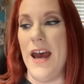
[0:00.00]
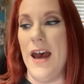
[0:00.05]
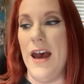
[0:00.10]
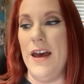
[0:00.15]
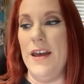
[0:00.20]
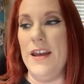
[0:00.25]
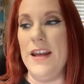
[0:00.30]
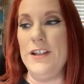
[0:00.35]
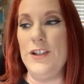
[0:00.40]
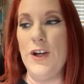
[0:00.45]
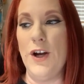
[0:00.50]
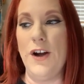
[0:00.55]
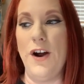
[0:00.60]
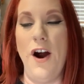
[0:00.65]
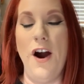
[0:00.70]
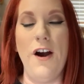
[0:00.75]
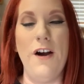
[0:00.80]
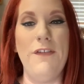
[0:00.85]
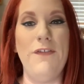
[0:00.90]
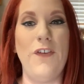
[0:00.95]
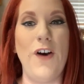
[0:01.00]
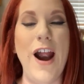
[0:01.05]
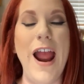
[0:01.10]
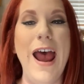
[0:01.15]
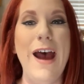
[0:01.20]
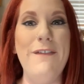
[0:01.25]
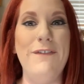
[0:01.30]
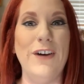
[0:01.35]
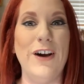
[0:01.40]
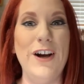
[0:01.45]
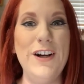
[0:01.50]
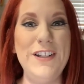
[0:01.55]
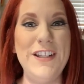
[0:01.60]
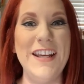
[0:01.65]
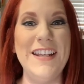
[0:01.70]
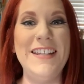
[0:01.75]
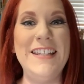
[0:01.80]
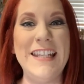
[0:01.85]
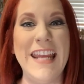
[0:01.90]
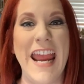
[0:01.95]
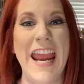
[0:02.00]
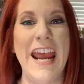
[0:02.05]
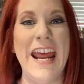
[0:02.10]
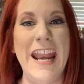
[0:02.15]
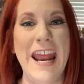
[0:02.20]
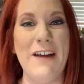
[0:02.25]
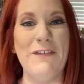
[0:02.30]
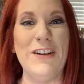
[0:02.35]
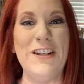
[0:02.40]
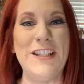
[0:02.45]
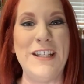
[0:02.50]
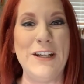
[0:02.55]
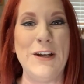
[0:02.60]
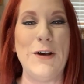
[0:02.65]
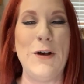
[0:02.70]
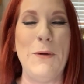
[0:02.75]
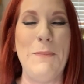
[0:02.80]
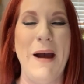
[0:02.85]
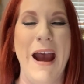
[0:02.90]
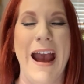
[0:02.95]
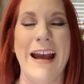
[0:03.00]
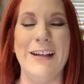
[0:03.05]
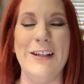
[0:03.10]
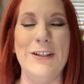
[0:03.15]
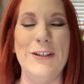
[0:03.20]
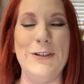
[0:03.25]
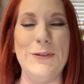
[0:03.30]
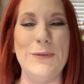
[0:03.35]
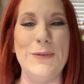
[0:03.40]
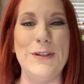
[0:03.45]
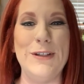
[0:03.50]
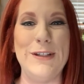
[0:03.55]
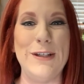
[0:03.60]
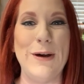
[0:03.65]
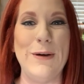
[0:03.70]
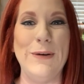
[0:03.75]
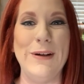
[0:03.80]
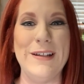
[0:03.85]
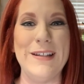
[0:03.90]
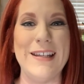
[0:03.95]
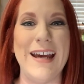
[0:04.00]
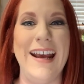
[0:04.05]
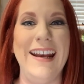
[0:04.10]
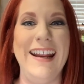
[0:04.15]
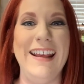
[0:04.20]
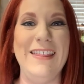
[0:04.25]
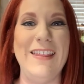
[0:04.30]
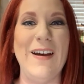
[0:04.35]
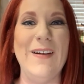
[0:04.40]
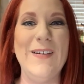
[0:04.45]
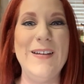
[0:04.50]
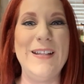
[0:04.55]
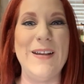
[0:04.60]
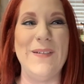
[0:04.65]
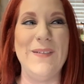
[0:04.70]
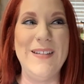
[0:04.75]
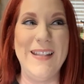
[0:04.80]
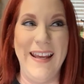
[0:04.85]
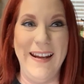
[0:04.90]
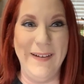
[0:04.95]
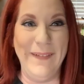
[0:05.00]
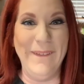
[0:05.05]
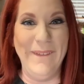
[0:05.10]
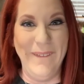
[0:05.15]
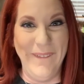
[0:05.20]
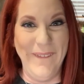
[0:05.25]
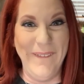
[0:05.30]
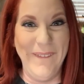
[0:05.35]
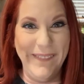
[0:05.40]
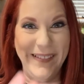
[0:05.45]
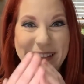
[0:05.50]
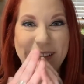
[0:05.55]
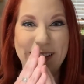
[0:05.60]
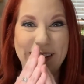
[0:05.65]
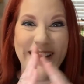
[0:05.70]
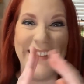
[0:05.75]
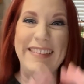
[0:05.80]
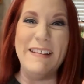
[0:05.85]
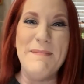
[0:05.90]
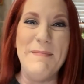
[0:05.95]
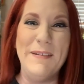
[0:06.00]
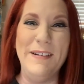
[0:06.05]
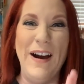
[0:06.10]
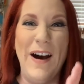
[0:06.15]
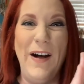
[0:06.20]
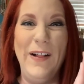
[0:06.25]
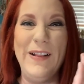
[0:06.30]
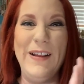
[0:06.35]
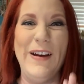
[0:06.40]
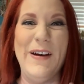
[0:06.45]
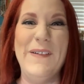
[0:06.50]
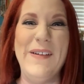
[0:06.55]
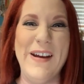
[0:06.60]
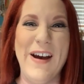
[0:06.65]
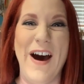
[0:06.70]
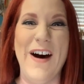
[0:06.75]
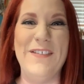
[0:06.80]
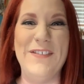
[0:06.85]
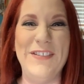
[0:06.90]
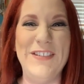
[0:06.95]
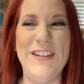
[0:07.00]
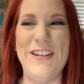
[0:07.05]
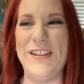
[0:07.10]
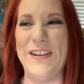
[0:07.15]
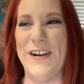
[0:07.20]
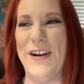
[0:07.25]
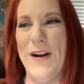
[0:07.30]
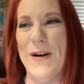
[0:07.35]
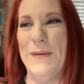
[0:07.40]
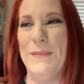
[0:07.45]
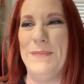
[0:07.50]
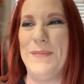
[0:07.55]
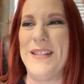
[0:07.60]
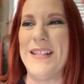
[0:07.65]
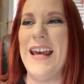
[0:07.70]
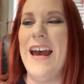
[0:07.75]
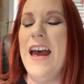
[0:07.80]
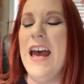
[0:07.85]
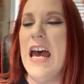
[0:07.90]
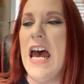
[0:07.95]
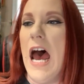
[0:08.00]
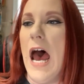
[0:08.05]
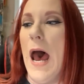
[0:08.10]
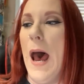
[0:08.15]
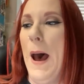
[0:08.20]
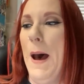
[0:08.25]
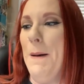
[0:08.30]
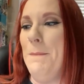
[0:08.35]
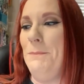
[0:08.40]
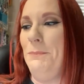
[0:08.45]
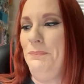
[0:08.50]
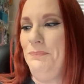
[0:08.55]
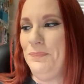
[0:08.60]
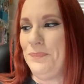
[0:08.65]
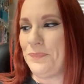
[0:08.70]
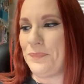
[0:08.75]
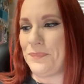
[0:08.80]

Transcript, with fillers: uh, it took her forever to scan every single package. It was so exciting though, because I was like, oh, look at them all going off to their homes. Um,